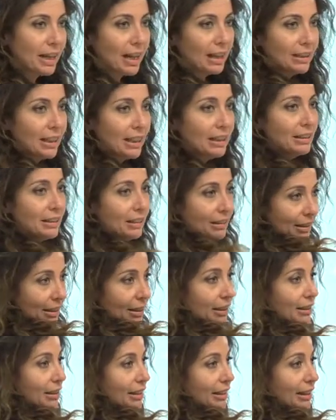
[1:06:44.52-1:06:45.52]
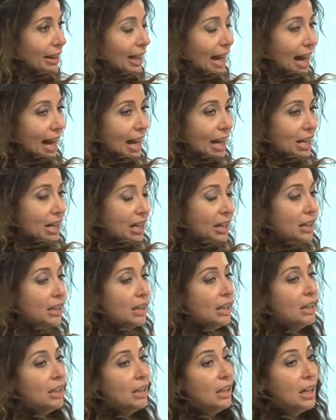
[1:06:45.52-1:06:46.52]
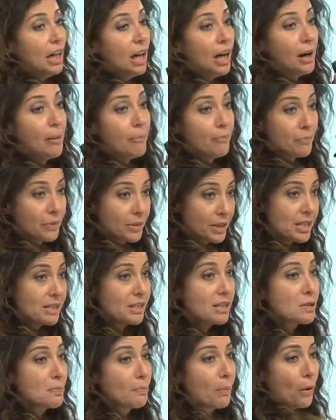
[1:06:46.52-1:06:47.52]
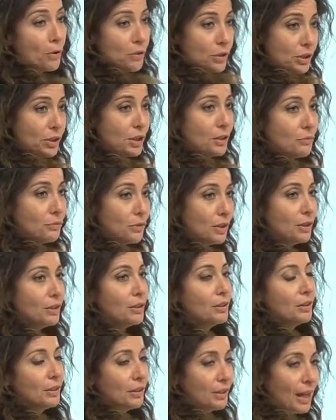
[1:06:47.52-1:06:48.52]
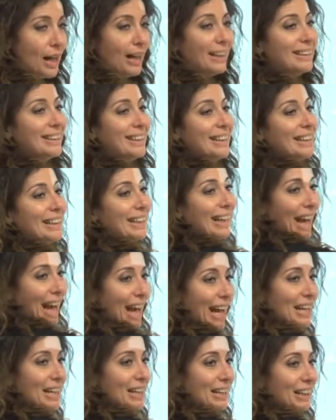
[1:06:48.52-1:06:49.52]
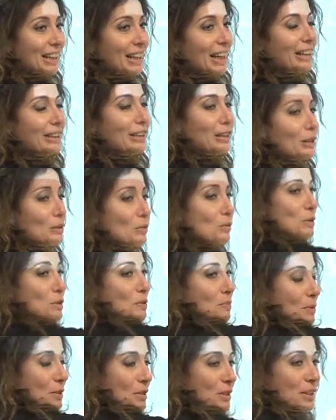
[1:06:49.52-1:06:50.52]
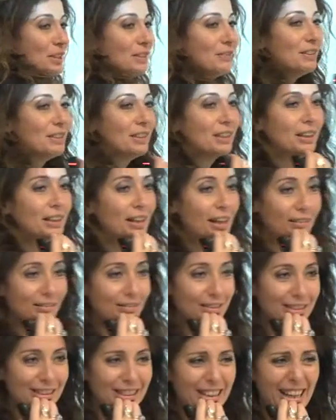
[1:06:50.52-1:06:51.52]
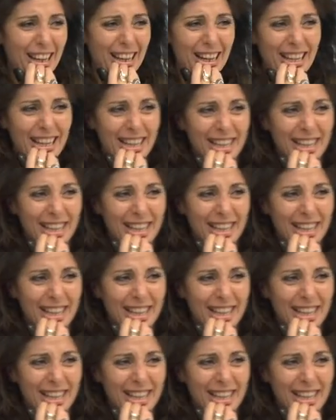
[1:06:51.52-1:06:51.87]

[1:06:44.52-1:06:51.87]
identity till K, um, this is positive until K, and it loses positivity after K.